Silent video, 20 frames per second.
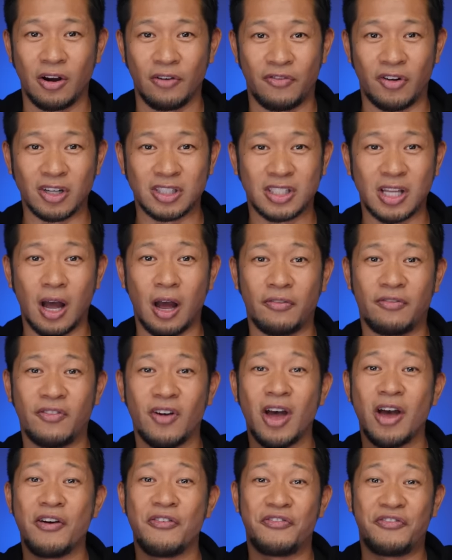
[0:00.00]
First off,
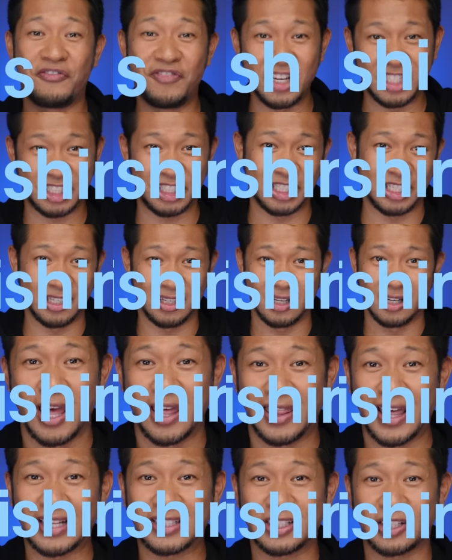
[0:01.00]
phishing.
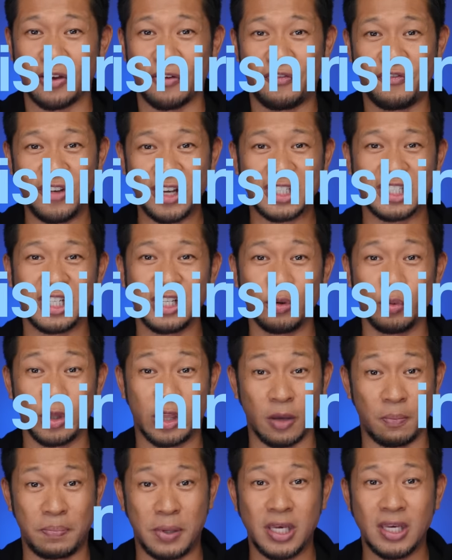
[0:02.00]
That's phishing
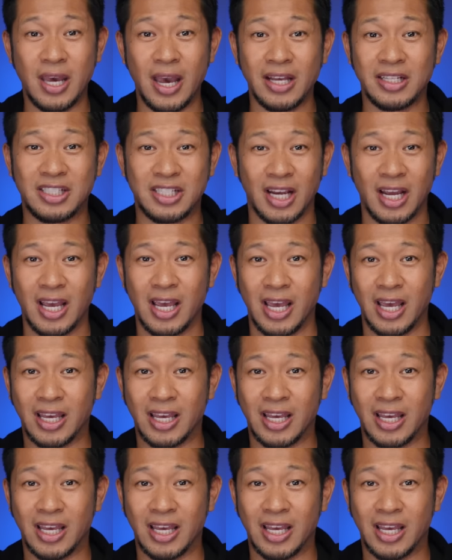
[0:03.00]
with a PH.